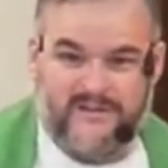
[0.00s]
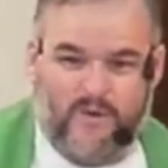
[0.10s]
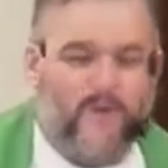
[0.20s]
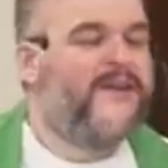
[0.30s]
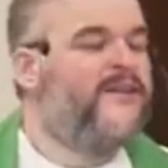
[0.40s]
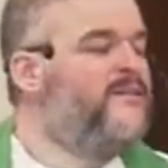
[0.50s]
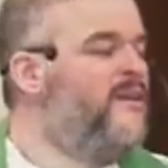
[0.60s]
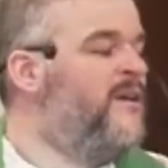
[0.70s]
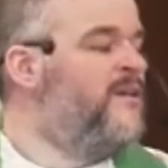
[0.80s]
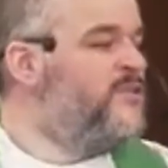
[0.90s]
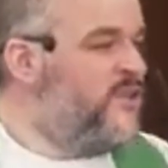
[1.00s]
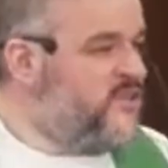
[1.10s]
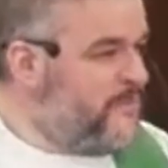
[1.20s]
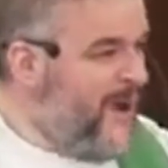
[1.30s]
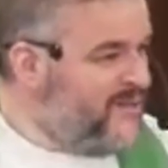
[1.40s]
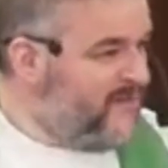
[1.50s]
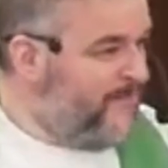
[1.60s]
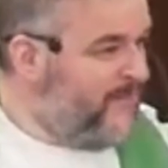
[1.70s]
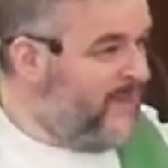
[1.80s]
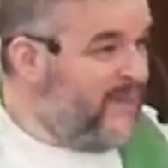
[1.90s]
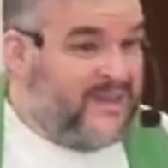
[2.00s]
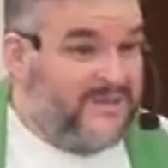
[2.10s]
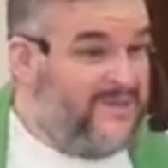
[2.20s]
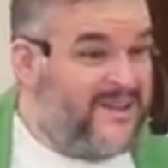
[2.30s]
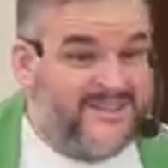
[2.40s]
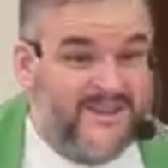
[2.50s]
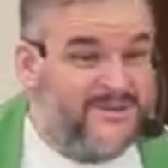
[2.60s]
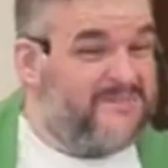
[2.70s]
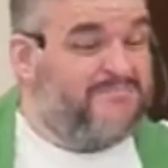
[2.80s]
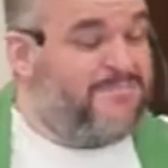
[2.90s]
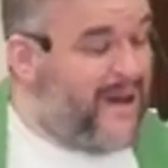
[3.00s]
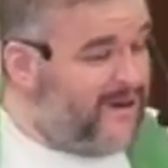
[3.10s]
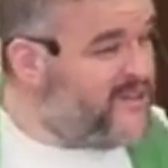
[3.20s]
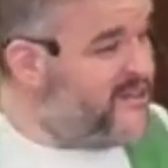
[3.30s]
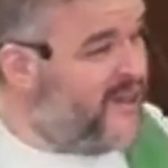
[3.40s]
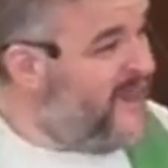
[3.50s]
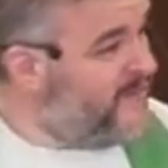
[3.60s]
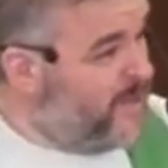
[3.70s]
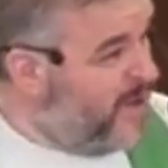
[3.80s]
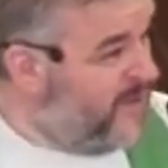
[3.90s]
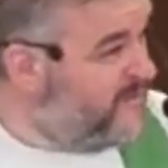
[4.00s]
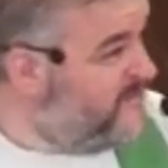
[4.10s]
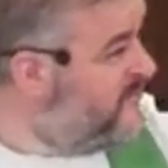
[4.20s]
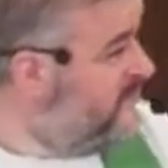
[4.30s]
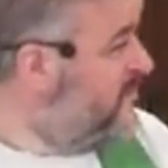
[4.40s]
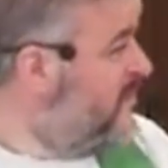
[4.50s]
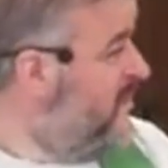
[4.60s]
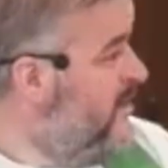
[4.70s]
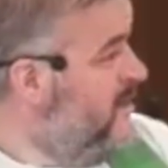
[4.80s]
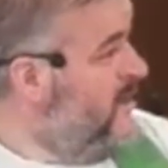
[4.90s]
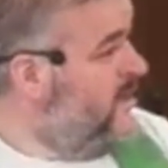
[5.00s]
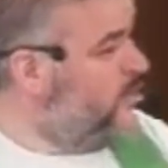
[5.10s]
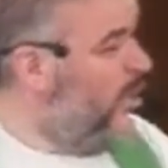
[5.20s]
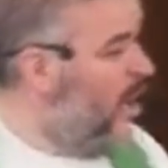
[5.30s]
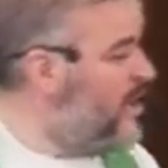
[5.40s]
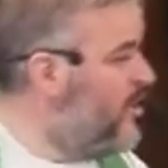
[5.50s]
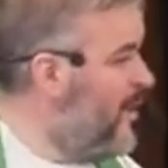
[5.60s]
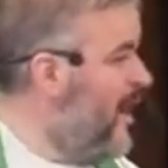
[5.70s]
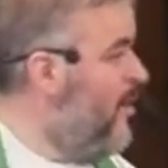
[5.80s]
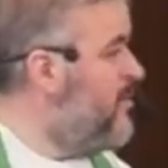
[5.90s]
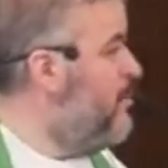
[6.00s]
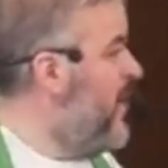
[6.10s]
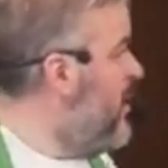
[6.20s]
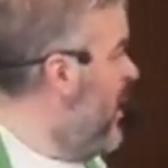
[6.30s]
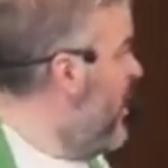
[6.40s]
Why did she despise him? Because he was embarrassing everyone. He's walking around with a pair of